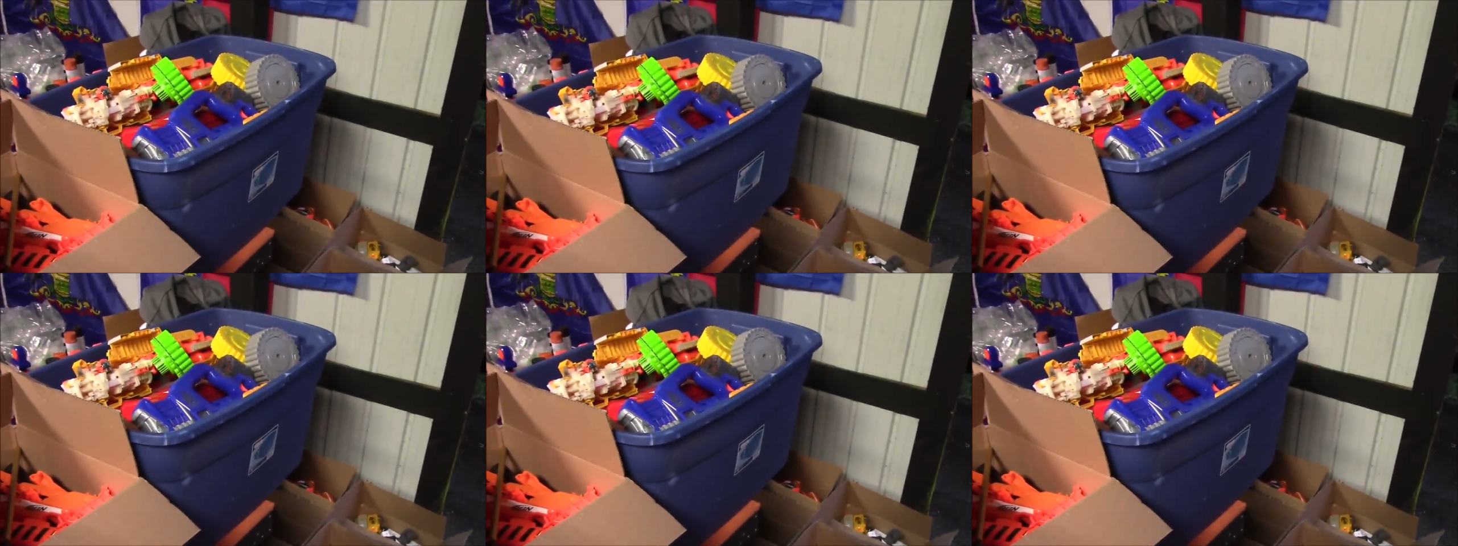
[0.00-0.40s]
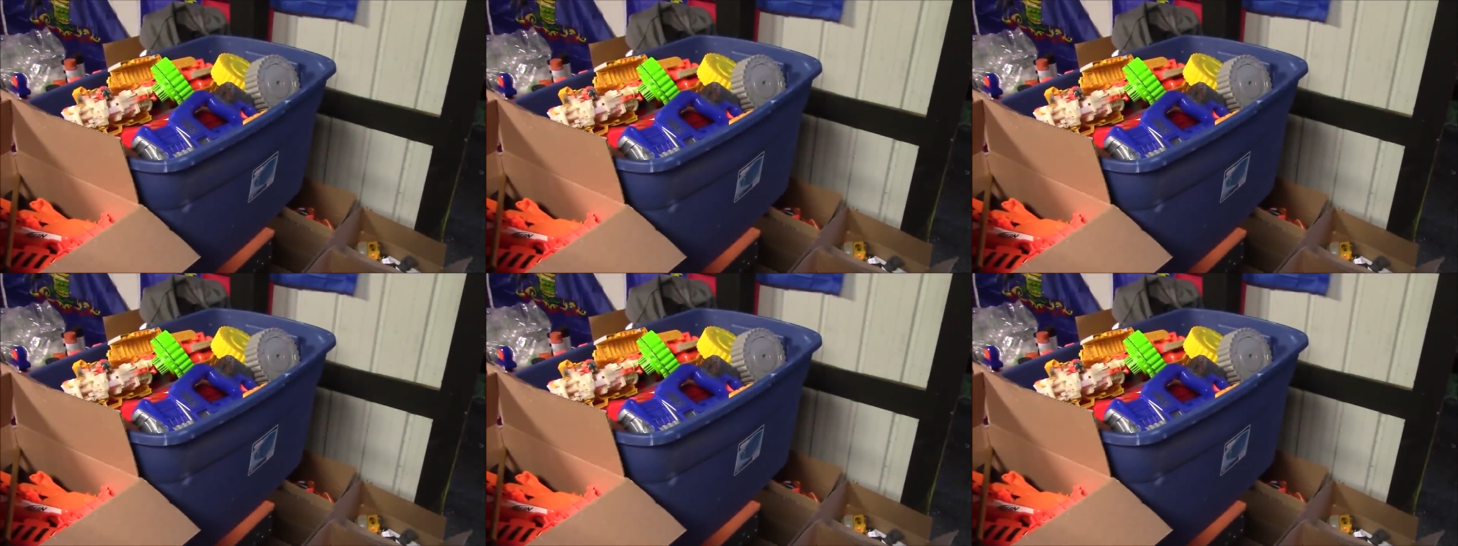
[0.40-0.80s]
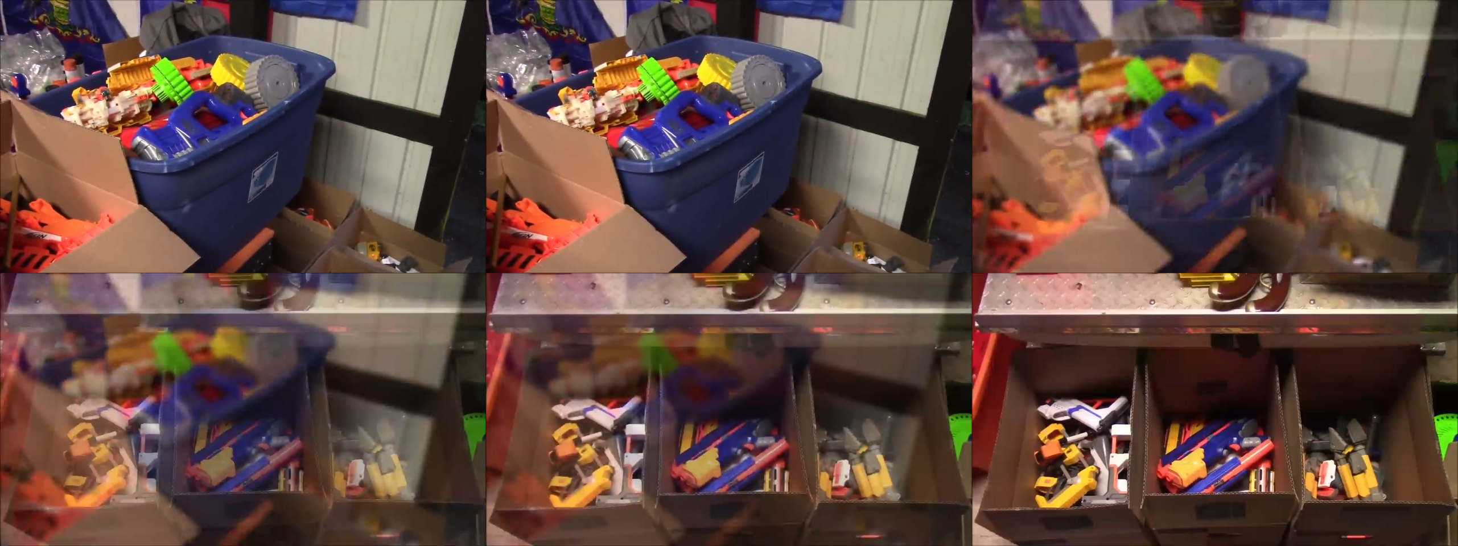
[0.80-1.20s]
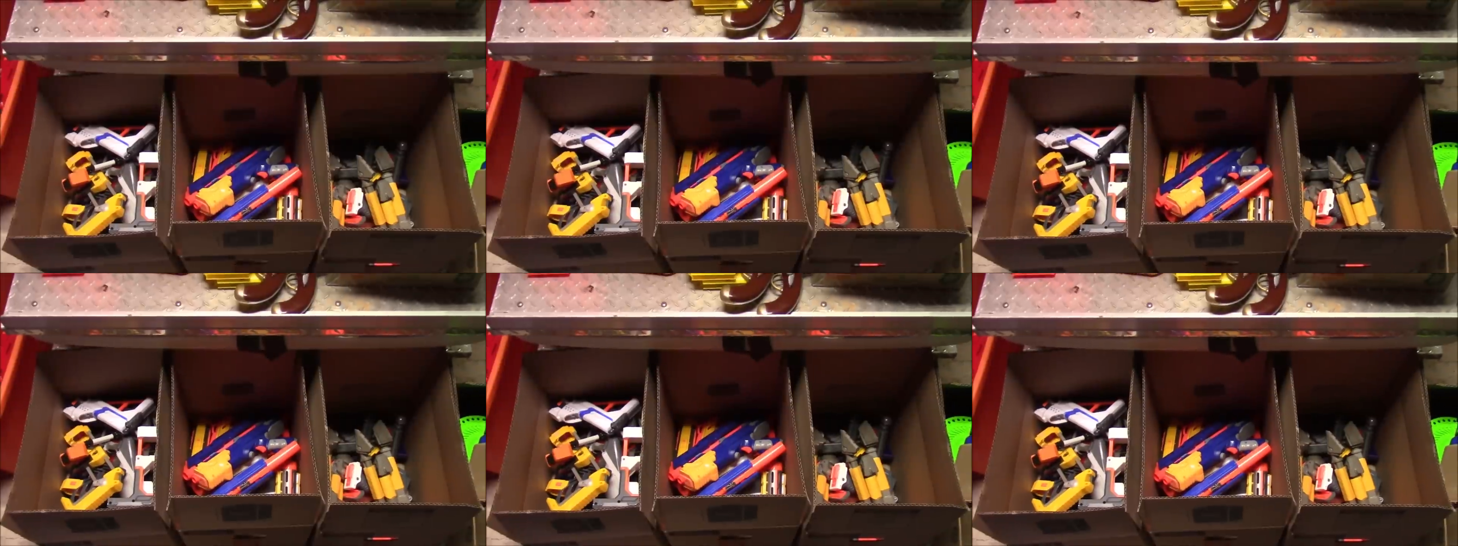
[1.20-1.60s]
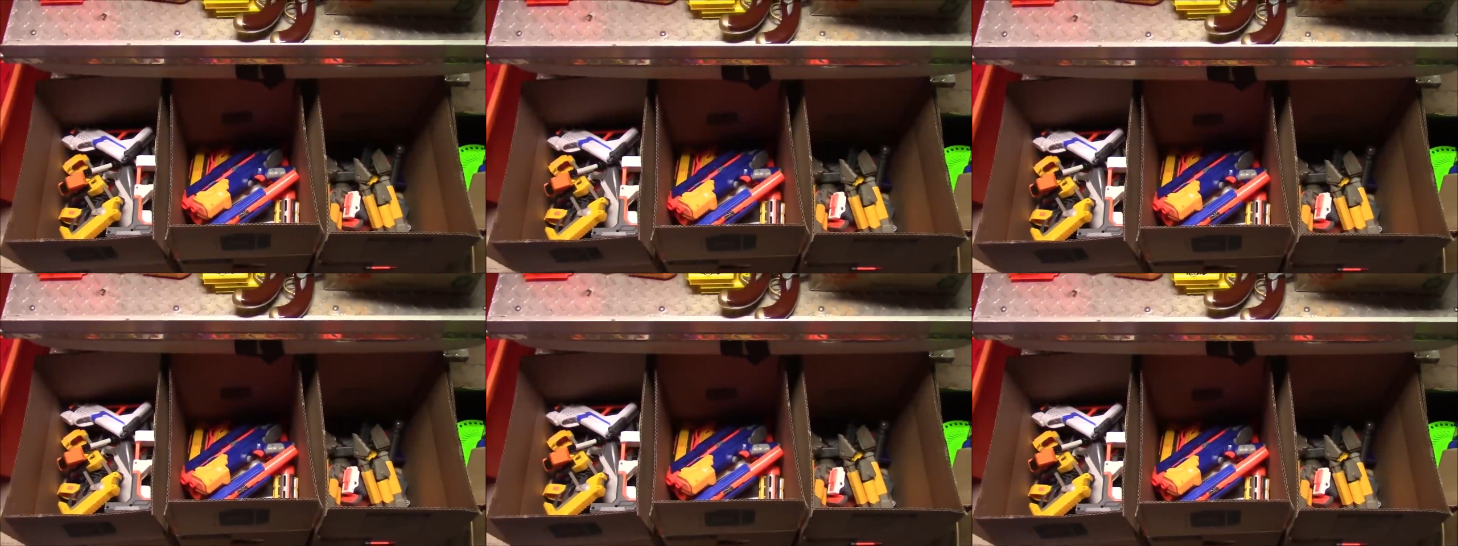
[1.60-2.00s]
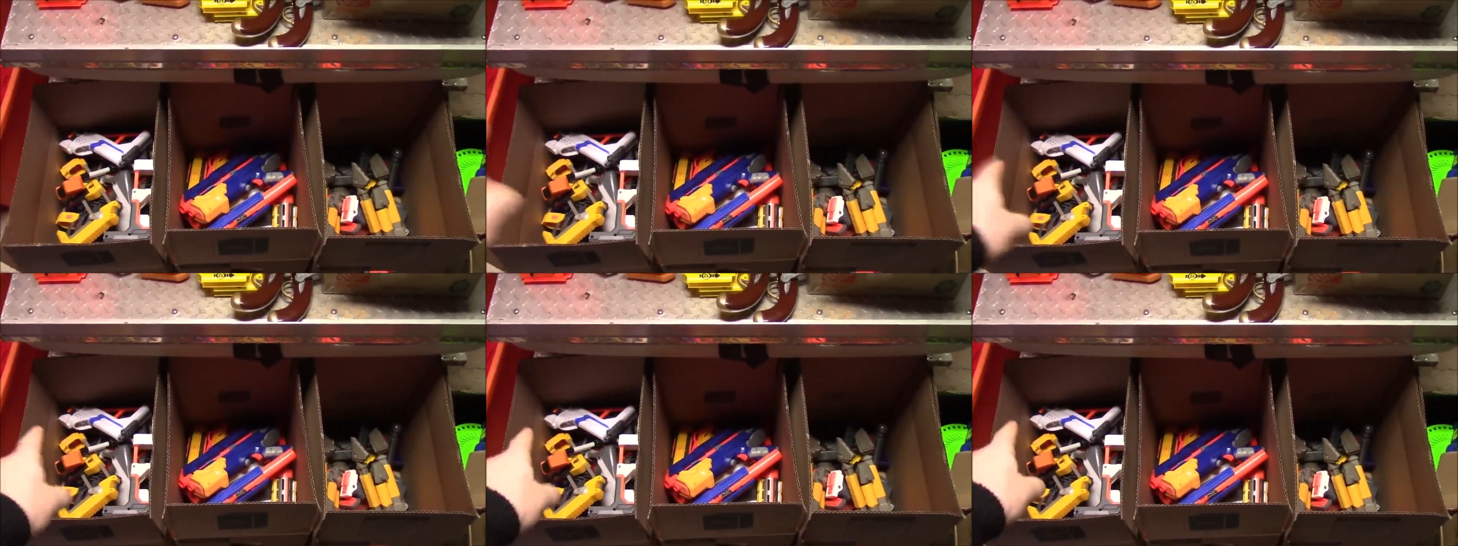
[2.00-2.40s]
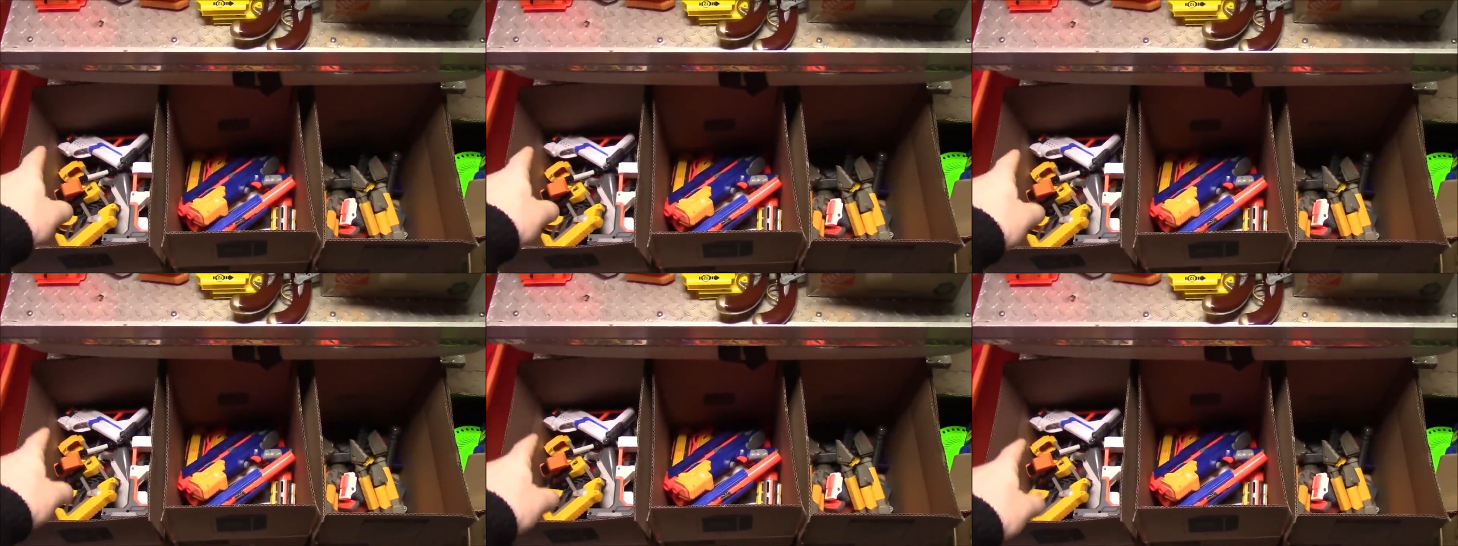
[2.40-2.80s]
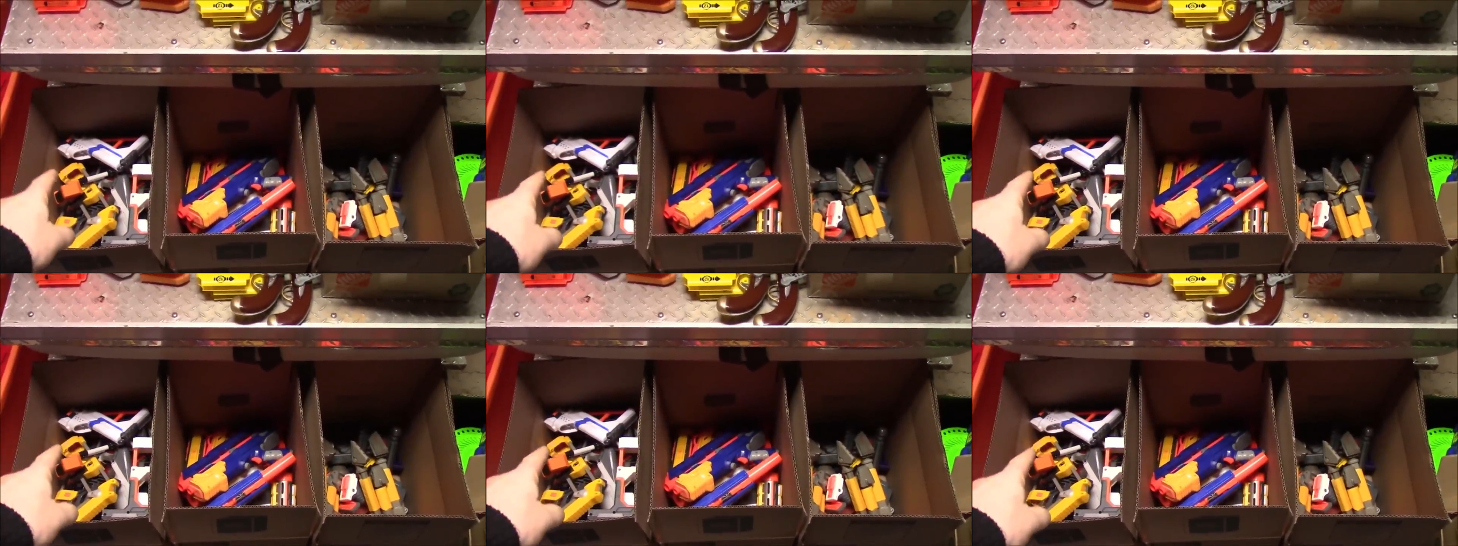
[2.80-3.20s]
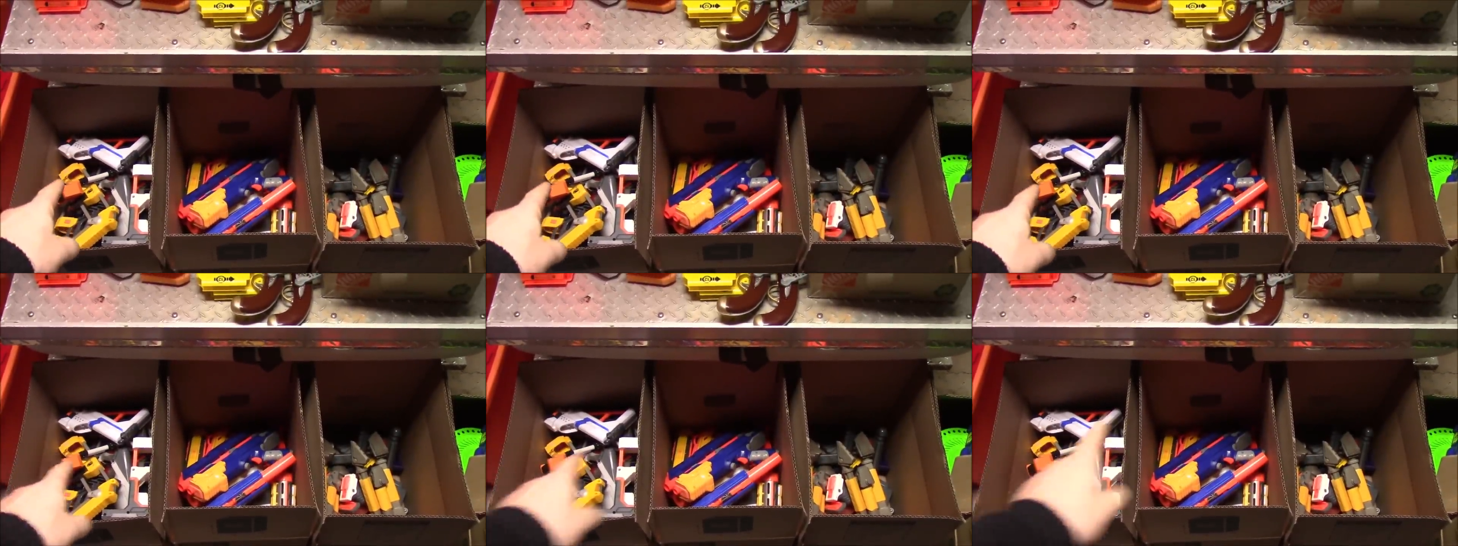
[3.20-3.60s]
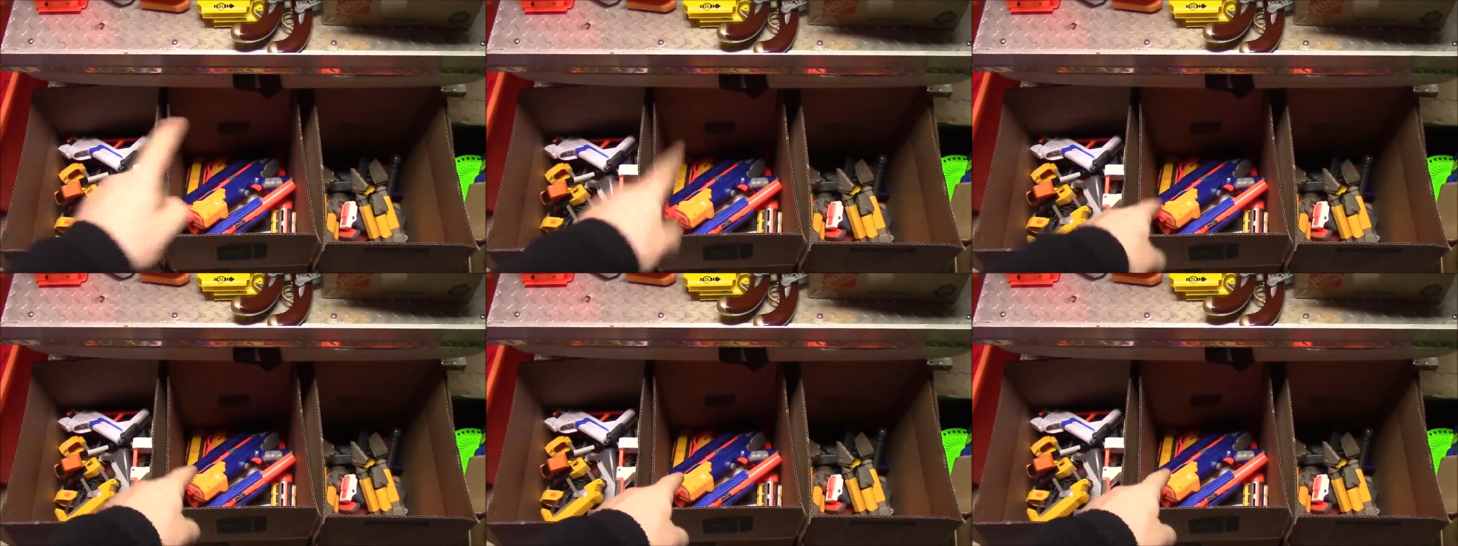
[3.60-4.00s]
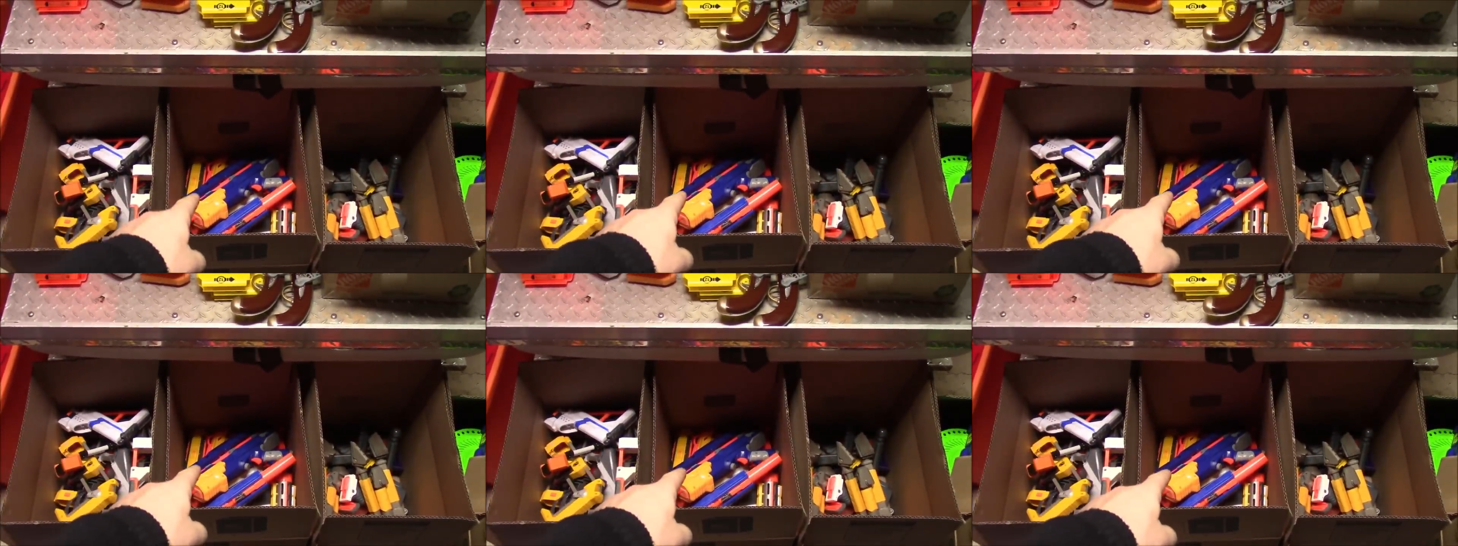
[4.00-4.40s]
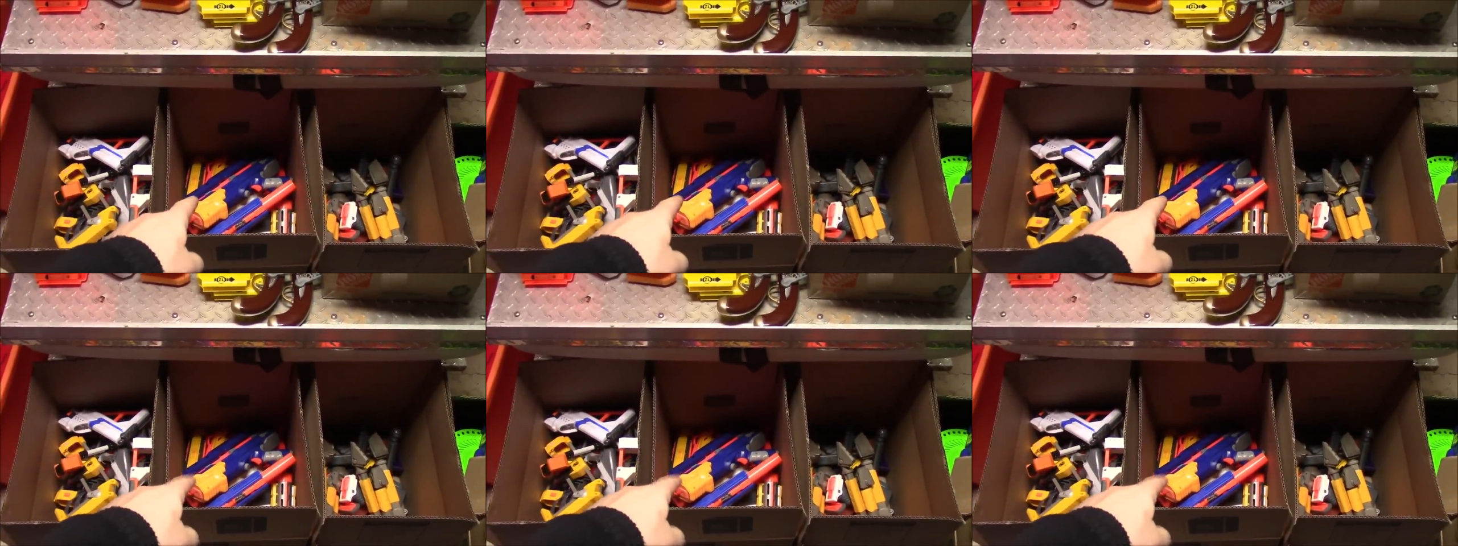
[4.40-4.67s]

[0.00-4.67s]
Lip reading: (no speaker visible)